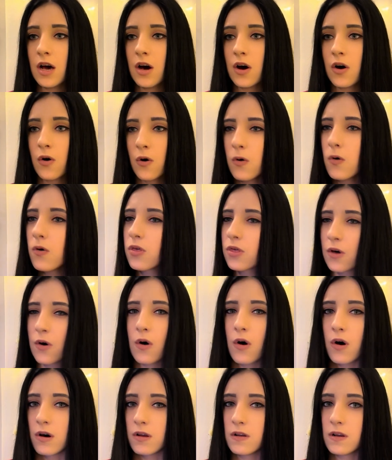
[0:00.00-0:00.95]
who
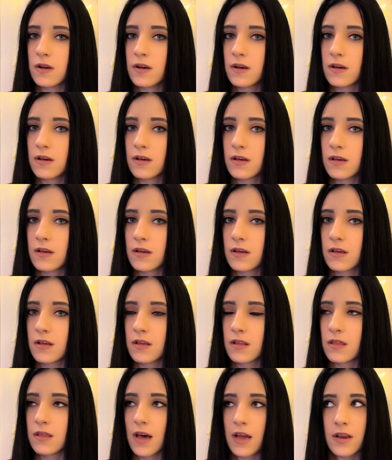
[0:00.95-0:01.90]
thought
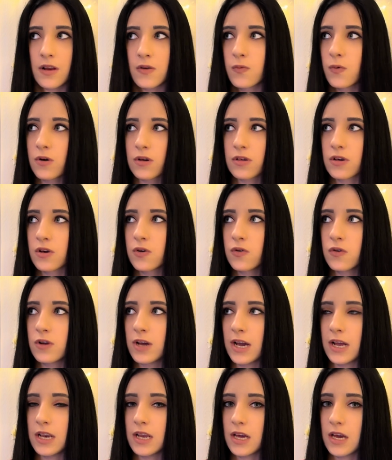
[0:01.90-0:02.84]
that it was a good
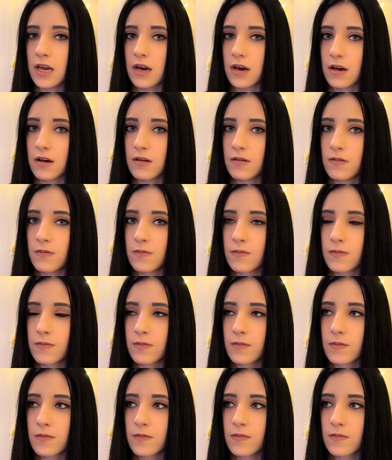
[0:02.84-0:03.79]
idea
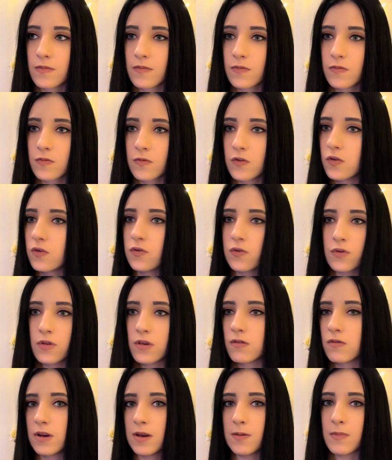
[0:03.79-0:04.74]
to do
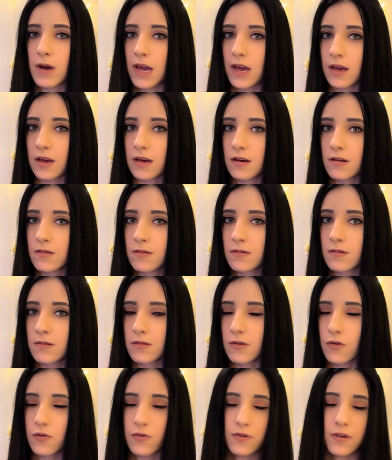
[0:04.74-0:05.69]
the remake
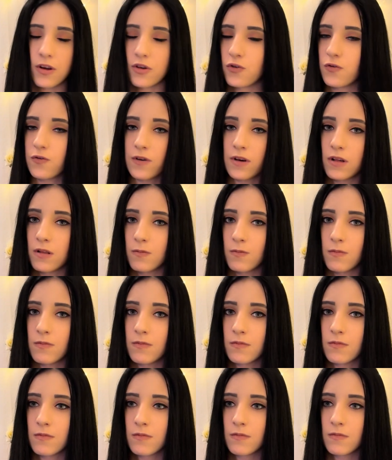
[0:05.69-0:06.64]
of such film?
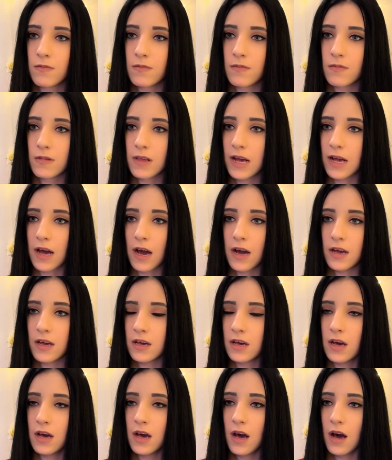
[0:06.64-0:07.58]
Like I
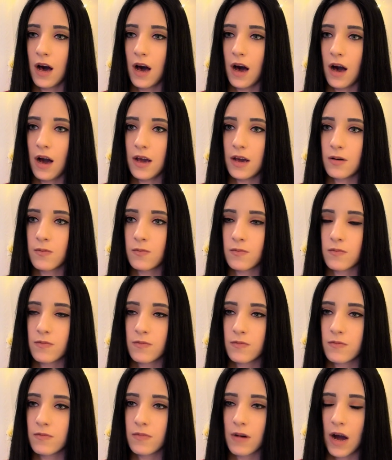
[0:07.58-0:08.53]

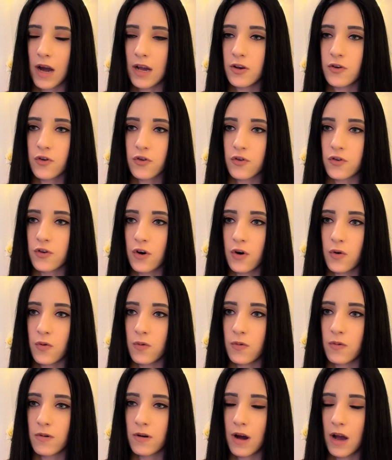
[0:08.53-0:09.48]
don't
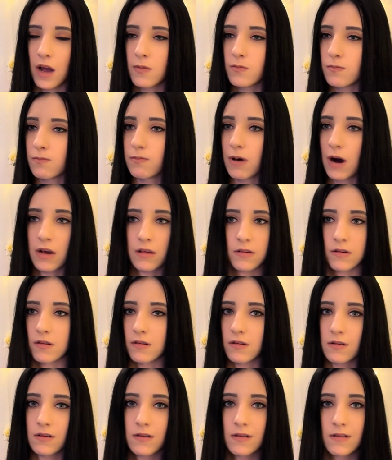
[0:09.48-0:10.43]
know, I'm
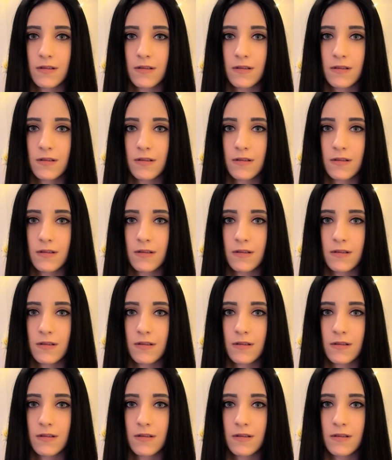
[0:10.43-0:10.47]
puzzled.